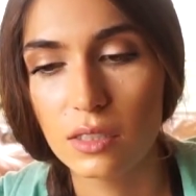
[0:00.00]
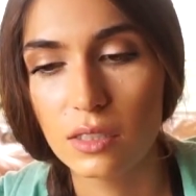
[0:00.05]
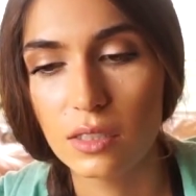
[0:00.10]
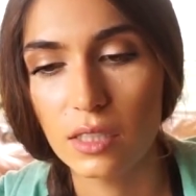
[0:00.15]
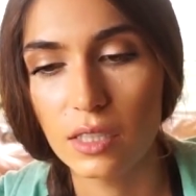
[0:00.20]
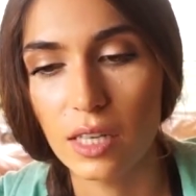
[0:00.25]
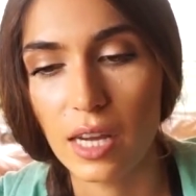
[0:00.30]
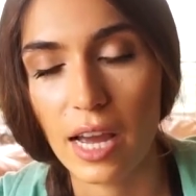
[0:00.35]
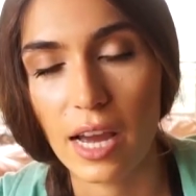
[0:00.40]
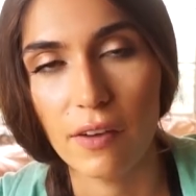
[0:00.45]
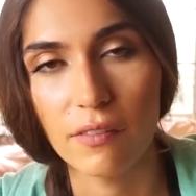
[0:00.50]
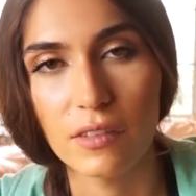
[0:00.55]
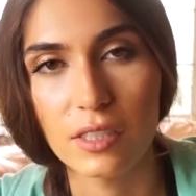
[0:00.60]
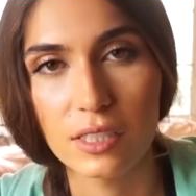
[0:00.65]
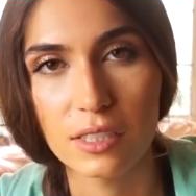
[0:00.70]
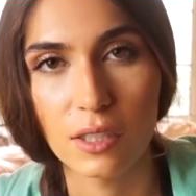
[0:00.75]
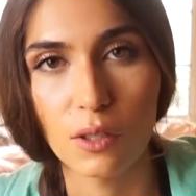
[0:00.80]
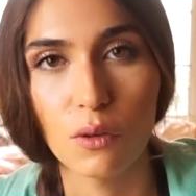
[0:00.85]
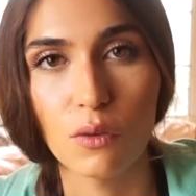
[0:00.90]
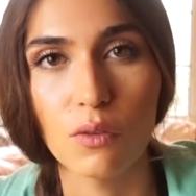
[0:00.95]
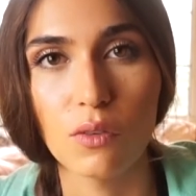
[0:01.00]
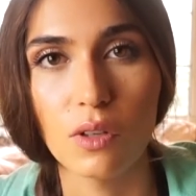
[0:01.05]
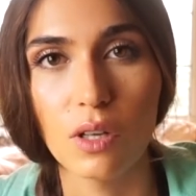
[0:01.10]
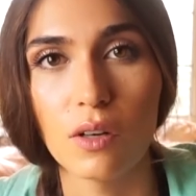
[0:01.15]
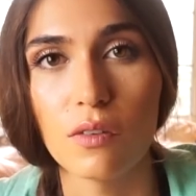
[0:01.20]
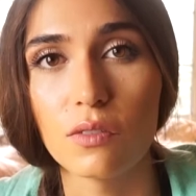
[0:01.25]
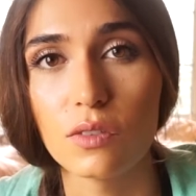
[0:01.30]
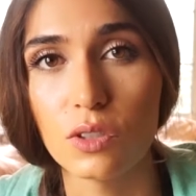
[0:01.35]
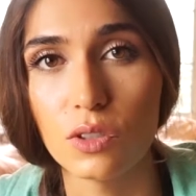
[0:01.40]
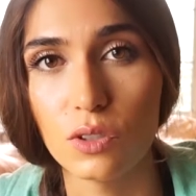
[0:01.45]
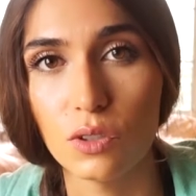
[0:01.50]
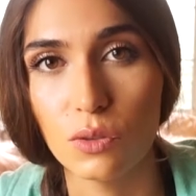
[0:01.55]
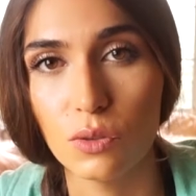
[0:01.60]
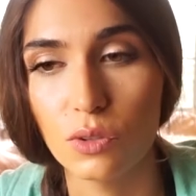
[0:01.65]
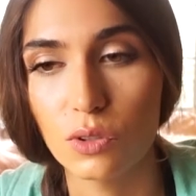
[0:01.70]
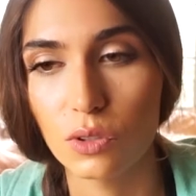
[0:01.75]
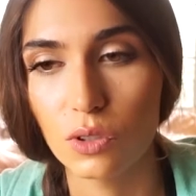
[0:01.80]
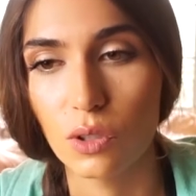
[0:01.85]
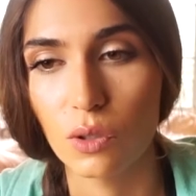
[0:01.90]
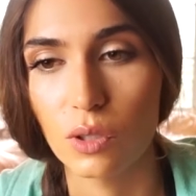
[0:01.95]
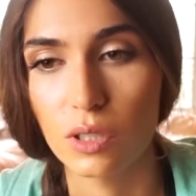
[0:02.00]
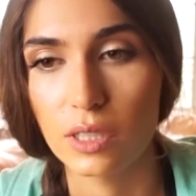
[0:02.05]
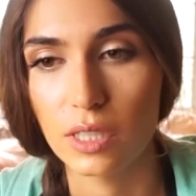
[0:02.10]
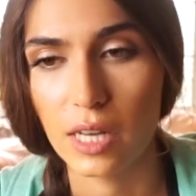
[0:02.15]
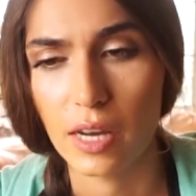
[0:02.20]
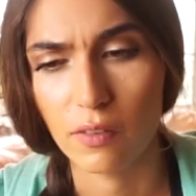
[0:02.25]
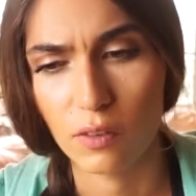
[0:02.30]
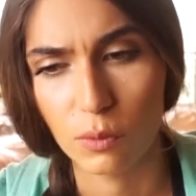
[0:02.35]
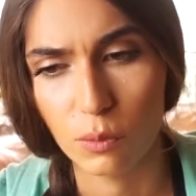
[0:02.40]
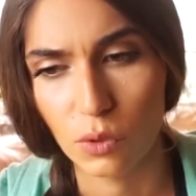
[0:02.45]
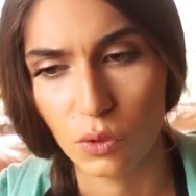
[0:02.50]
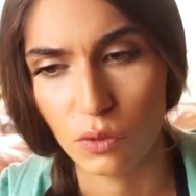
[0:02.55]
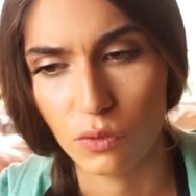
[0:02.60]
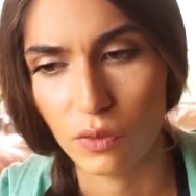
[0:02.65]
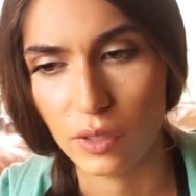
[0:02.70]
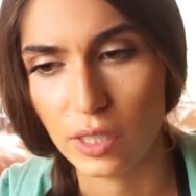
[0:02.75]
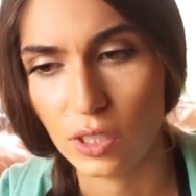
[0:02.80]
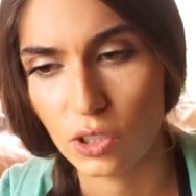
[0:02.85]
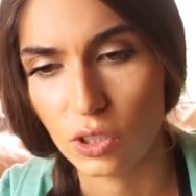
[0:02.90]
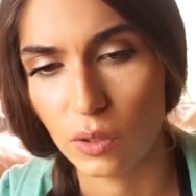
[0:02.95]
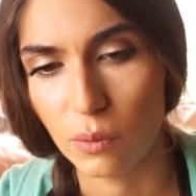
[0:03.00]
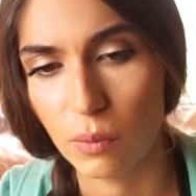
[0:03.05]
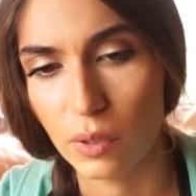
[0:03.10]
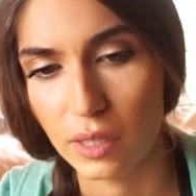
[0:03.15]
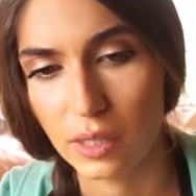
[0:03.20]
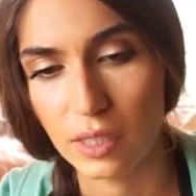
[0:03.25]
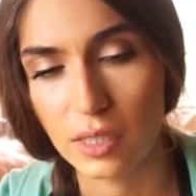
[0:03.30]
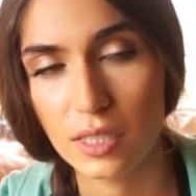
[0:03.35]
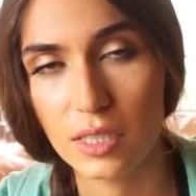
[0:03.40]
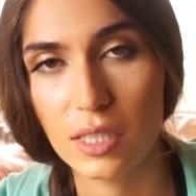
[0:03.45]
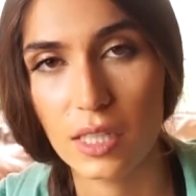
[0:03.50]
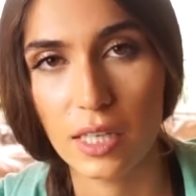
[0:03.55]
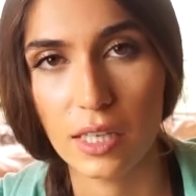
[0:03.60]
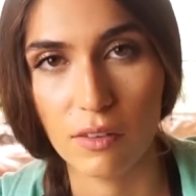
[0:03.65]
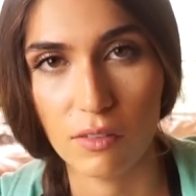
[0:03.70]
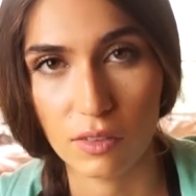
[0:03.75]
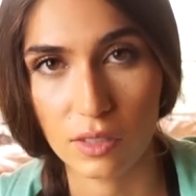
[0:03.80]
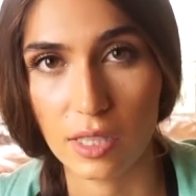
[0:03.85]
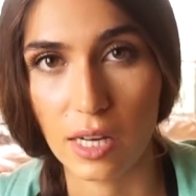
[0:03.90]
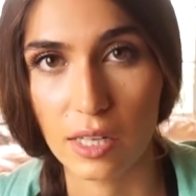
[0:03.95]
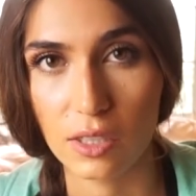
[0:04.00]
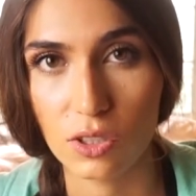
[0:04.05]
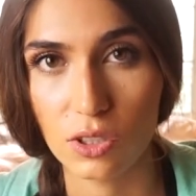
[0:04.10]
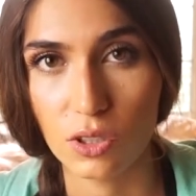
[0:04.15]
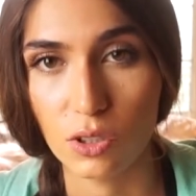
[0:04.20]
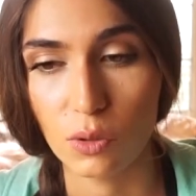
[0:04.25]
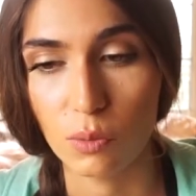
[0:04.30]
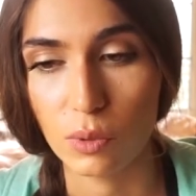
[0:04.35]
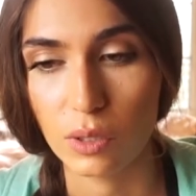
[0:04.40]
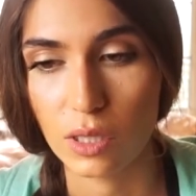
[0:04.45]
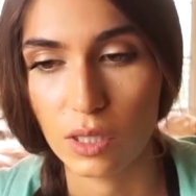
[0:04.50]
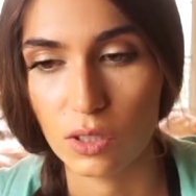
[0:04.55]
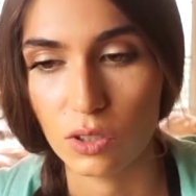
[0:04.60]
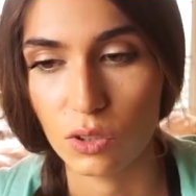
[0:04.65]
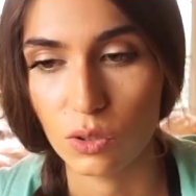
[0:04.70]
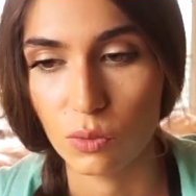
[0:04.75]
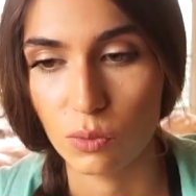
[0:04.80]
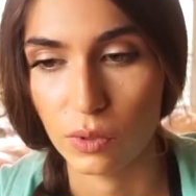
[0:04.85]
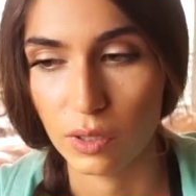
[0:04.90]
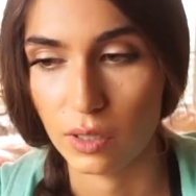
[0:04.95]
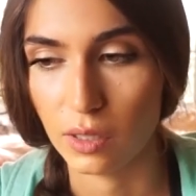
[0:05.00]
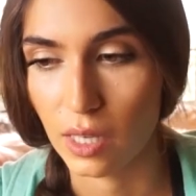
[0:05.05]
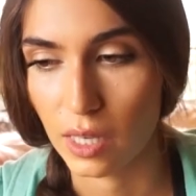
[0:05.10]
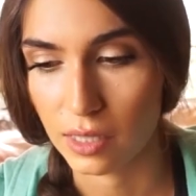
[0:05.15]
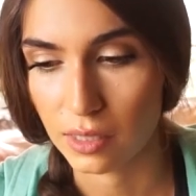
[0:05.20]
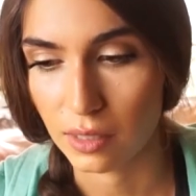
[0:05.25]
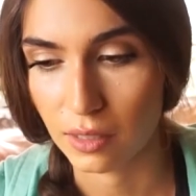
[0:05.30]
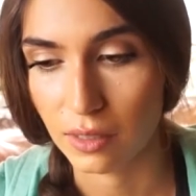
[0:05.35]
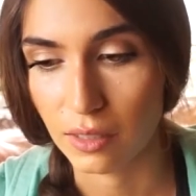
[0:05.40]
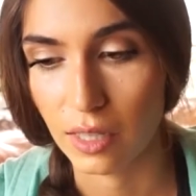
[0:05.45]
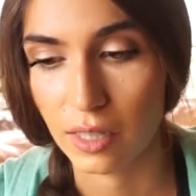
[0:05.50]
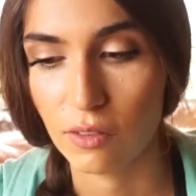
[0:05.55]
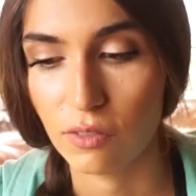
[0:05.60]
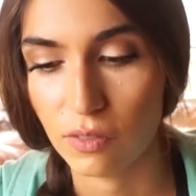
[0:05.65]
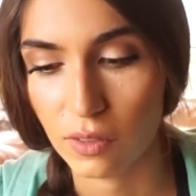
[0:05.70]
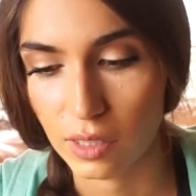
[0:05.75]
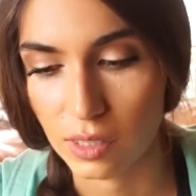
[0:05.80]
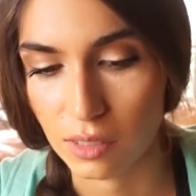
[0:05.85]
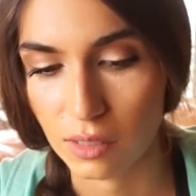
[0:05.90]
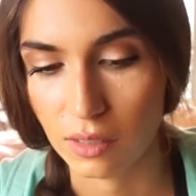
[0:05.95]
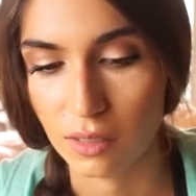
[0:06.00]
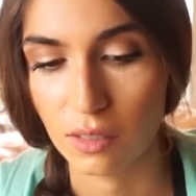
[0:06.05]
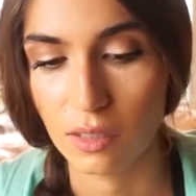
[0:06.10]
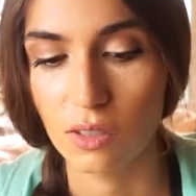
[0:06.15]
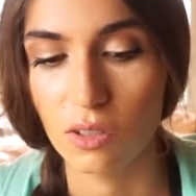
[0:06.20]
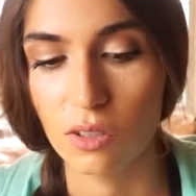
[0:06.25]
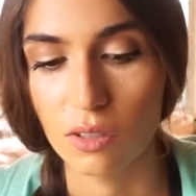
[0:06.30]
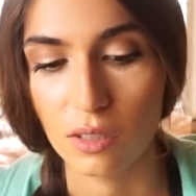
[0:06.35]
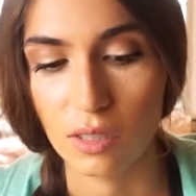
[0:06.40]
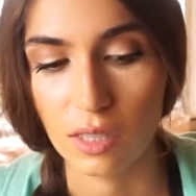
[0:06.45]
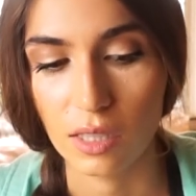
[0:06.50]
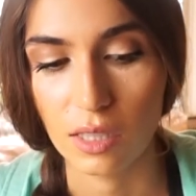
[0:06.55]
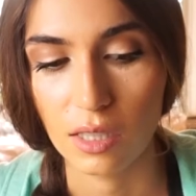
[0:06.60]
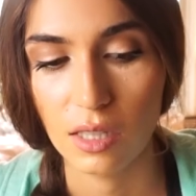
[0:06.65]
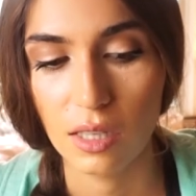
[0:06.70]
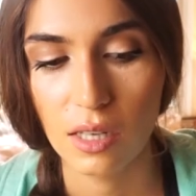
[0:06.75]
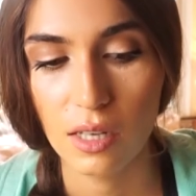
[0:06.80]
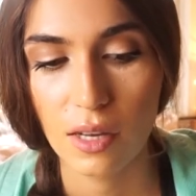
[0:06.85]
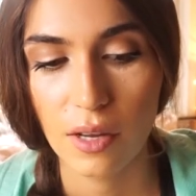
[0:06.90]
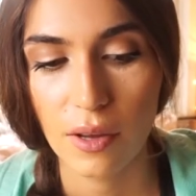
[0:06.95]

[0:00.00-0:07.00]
didn't have the self love to do so or didn't have the motivation, but this gives that to you because you realize life is literally